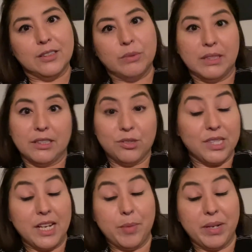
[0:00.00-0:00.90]
Well, I don't
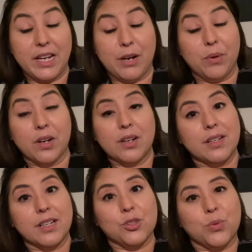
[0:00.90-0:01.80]
see anybody at work because